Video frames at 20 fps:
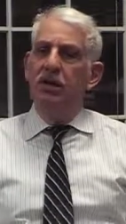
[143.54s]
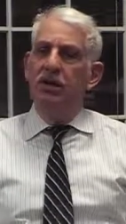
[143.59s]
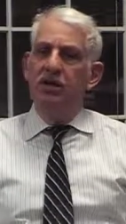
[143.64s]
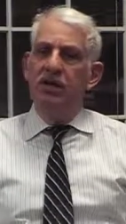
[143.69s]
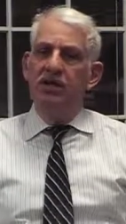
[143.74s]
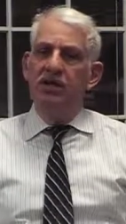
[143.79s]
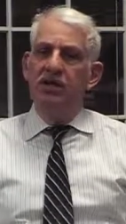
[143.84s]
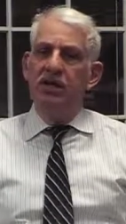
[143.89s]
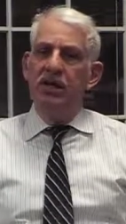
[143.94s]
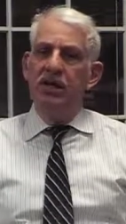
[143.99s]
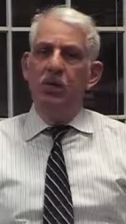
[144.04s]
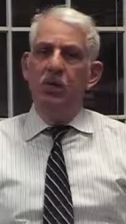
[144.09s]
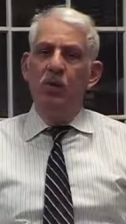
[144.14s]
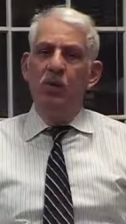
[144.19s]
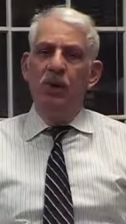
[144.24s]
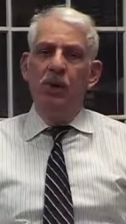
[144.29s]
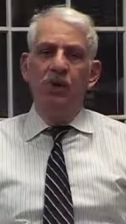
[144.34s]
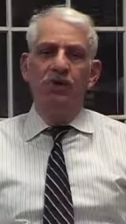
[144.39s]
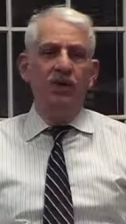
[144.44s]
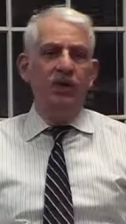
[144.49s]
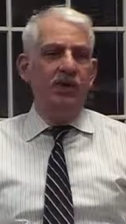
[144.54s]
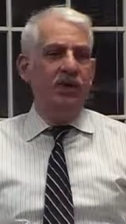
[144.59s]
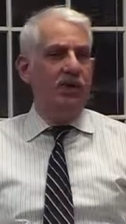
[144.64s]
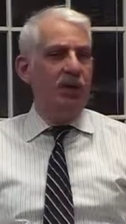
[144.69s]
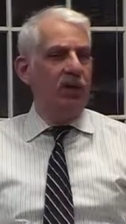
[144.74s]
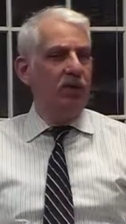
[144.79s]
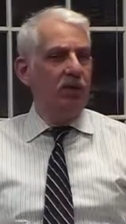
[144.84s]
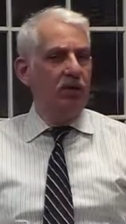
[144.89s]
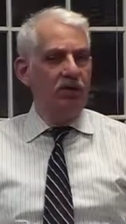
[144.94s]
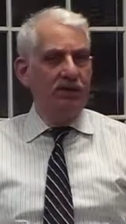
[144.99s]
In the same way that
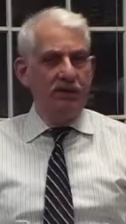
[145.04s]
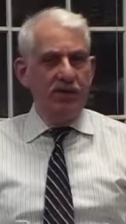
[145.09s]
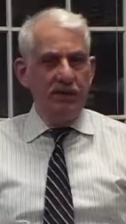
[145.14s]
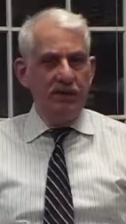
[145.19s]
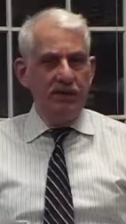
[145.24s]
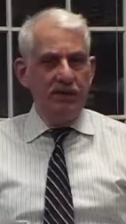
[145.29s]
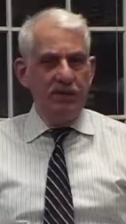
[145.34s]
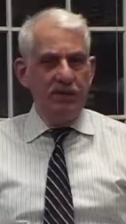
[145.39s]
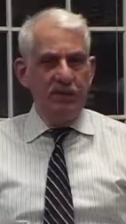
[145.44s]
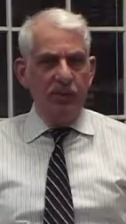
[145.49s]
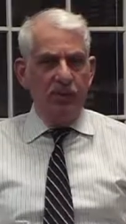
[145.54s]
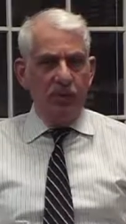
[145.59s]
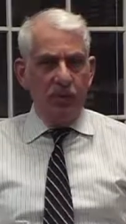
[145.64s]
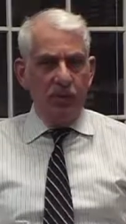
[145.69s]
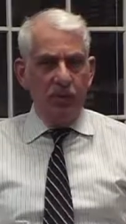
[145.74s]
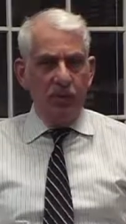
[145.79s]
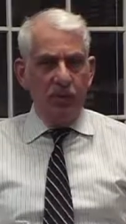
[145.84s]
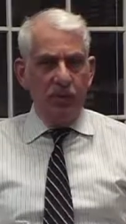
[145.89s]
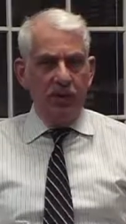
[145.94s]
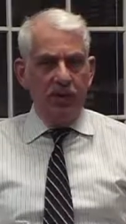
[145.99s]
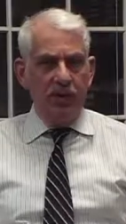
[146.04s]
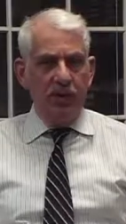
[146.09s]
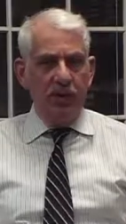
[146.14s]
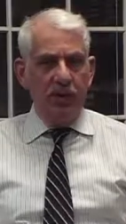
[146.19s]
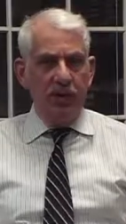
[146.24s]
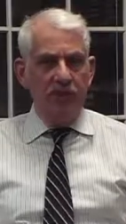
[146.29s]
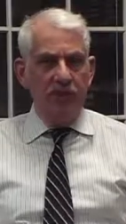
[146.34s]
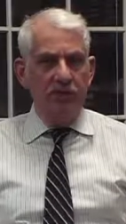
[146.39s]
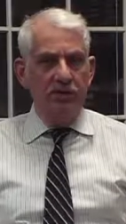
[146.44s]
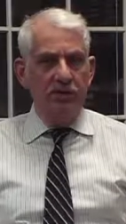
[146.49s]
not all dentists become
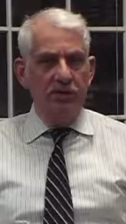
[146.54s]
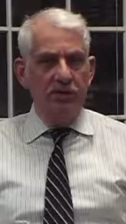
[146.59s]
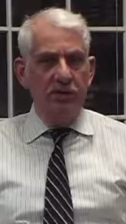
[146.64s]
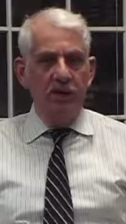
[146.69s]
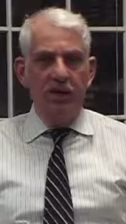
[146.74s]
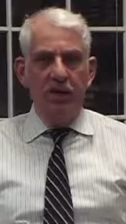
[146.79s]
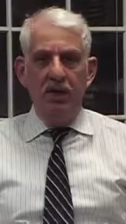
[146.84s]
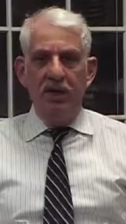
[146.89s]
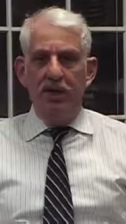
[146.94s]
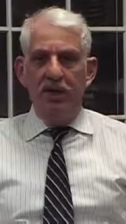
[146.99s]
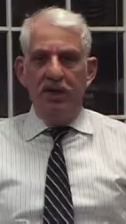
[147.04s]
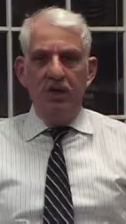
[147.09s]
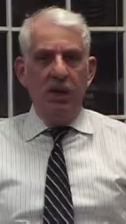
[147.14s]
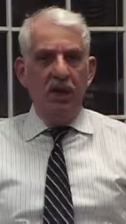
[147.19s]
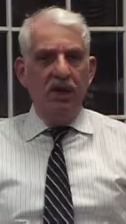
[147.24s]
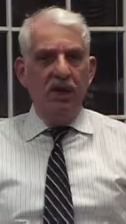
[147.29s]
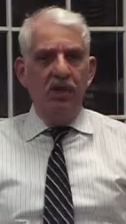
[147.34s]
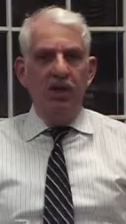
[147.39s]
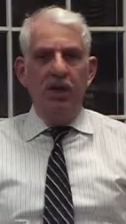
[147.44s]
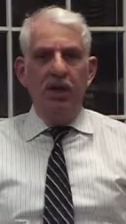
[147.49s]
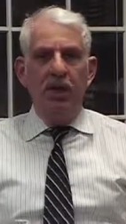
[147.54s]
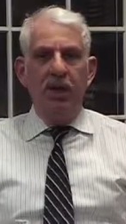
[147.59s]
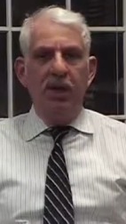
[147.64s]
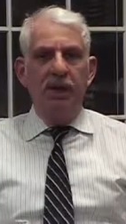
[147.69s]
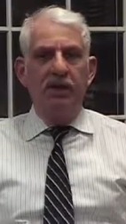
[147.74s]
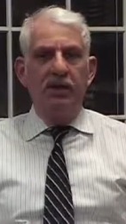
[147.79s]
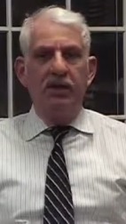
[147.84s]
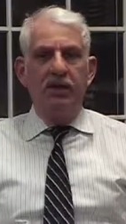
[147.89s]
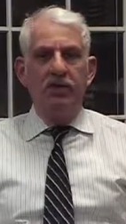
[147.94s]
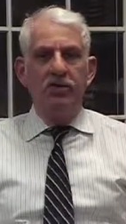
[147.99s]
orthodontists, not all
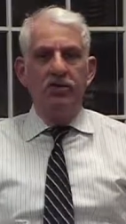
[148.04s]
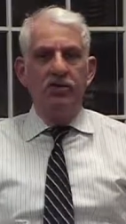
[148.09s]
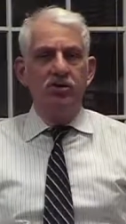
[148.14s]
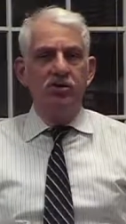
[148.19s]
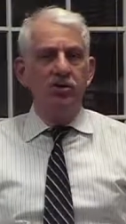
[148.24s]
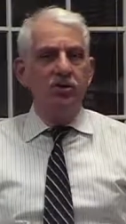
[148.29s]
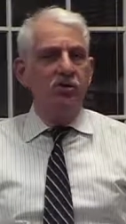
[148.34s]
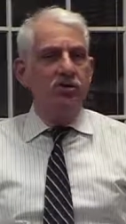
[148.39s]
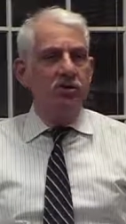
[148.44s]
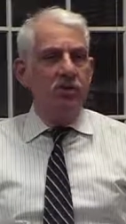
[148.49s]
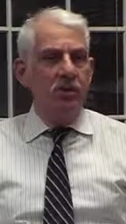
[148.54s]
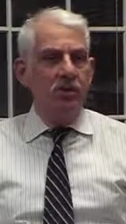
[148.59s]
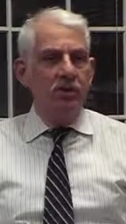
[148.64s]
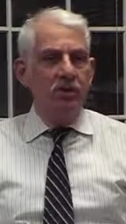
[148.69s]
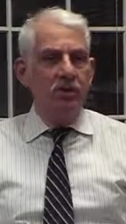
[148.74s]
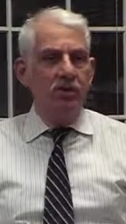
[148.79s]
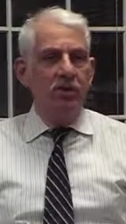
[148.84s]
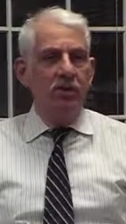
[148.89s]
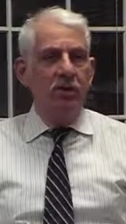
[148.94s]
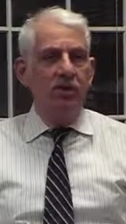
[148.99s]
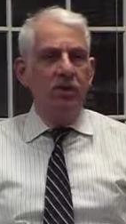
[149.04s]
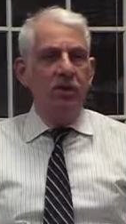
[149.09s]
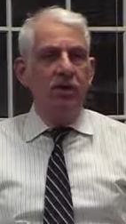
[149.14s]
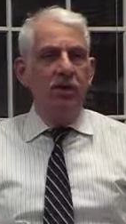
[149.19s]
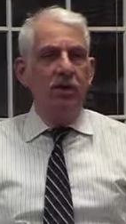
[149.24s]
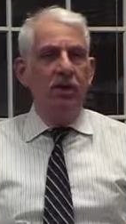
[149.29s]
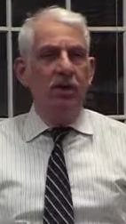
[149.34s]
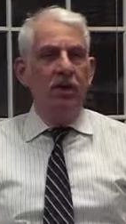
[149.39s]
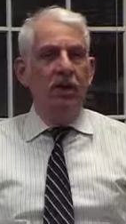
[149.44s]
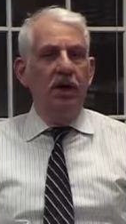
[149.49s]
eye doctors choose to learn
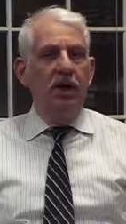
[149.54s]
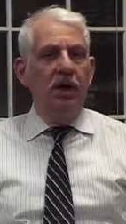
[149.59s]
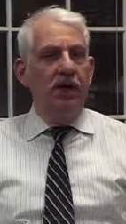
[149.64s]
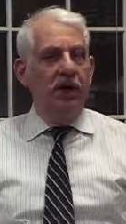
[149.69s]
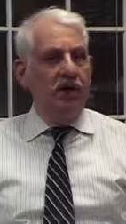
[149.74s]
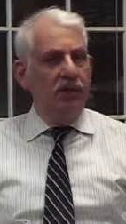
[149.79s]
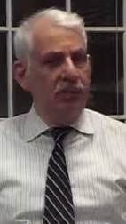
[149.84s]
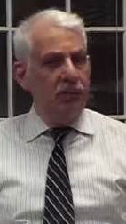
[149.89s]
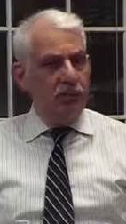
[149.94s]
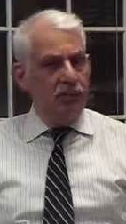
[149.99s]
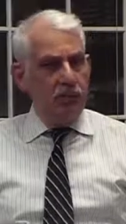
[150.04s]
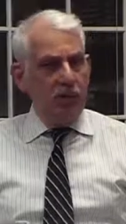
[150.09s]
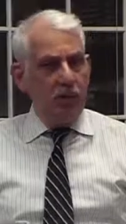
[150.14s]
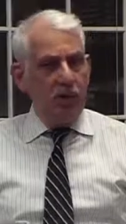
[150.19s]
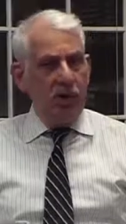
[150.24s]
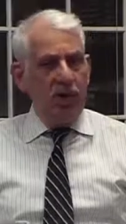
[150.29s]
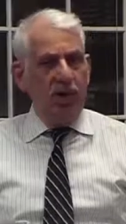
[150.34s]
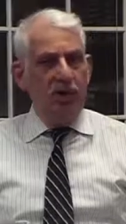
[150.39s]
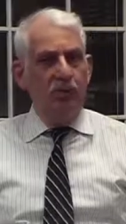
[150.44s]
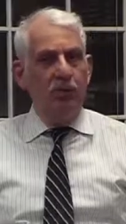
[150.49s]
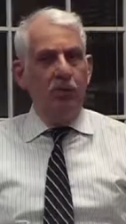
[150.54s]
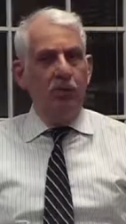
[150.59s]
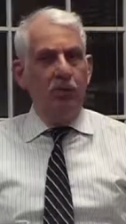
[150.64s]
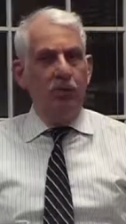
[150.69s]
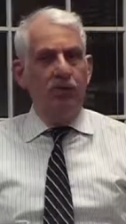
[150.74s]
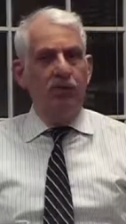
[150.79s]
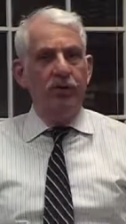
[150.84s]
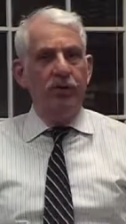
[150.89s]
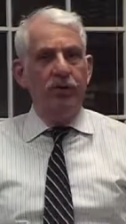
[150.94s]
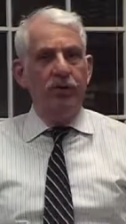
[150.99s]
how to prescribe
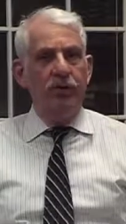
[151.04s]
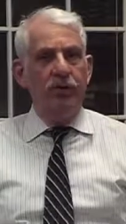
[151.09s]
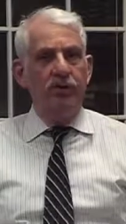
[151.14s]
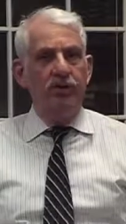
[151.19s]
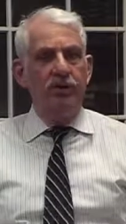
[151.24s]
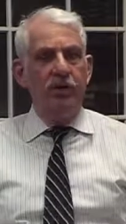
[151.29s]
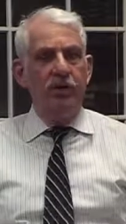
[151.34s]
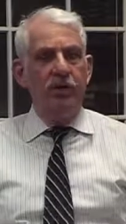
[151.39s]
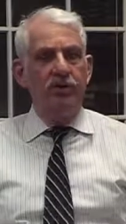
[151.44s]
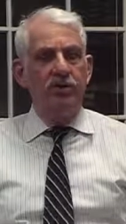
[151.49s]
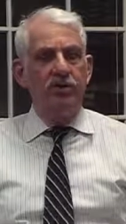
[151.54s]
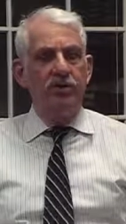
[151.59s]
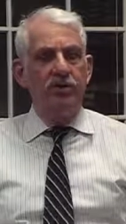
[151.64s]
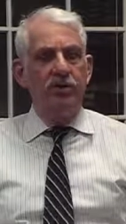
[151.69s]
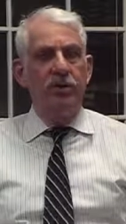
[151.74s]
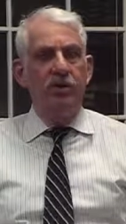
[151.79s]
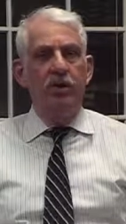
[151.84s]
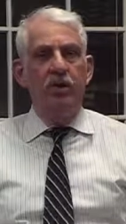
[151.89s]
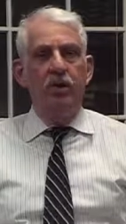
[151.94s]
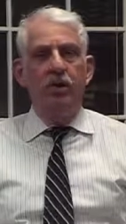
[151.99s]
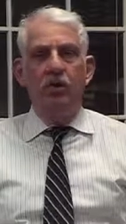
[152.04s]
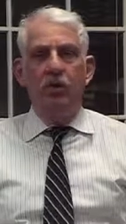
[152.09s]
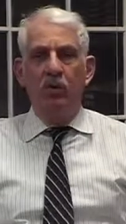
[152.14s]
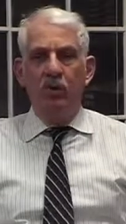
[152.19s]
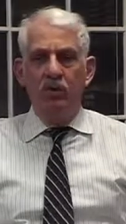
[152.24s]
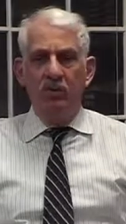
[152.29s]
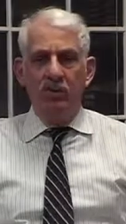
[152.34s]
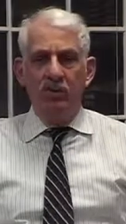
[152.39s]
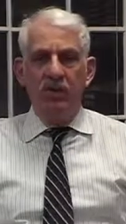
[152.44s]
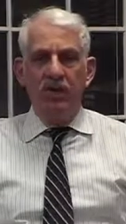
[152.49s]
orthokeratology
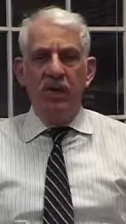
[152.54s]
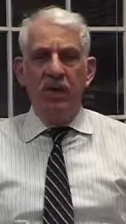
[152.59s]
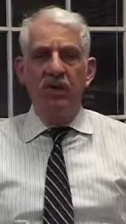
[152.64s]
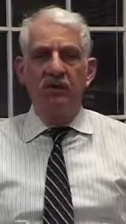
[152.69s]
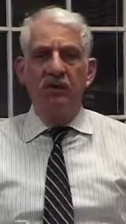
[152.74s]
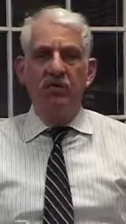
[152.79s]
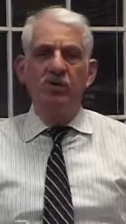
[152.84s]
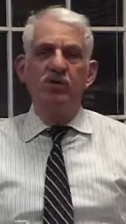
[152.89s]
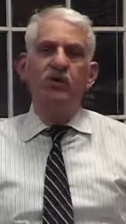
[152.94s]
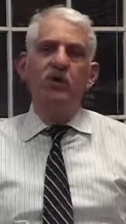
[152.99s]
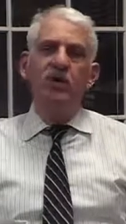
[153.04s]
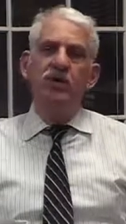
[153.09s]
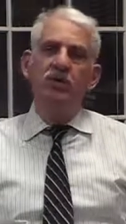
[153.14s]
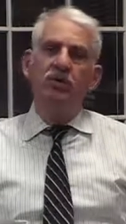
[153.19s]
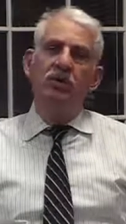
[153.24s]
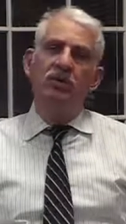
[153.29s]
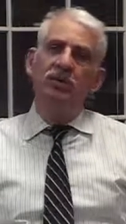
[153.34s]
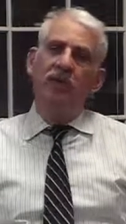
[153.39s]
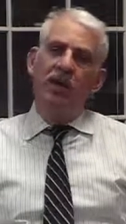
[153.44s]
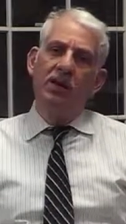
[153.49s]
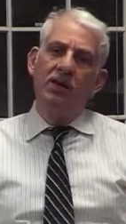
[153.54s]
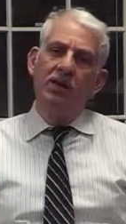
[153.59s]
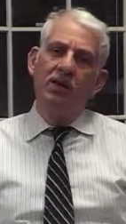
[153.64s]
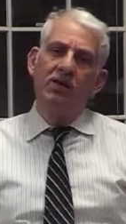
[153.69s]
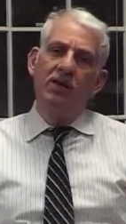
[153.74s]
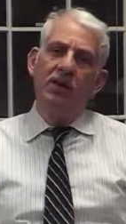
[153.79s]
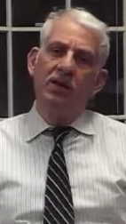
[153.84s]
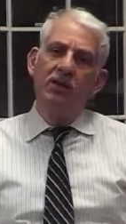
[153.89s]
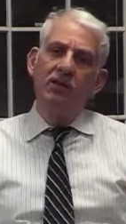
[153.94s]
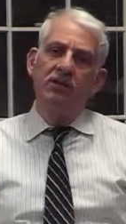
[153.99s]
or design those special type
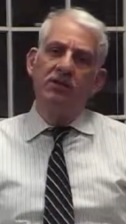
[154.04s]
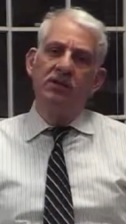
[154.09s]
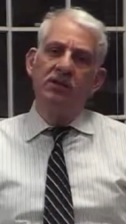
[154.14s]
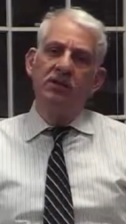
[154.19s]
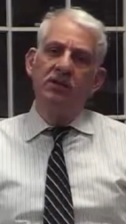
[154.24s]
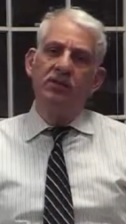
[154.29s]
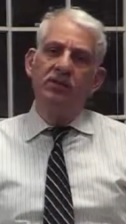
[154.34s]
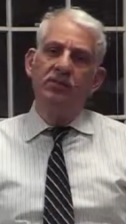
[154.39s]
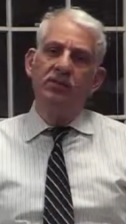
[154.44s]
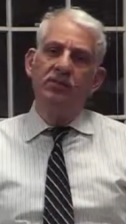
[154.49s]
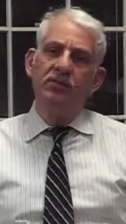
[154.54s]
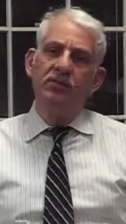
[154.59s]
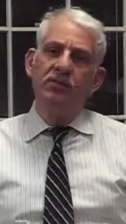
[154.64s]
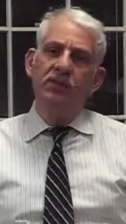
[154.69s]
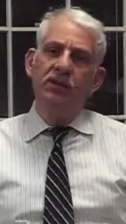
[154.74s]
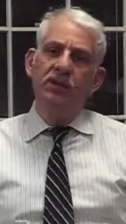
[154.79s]
of lenses.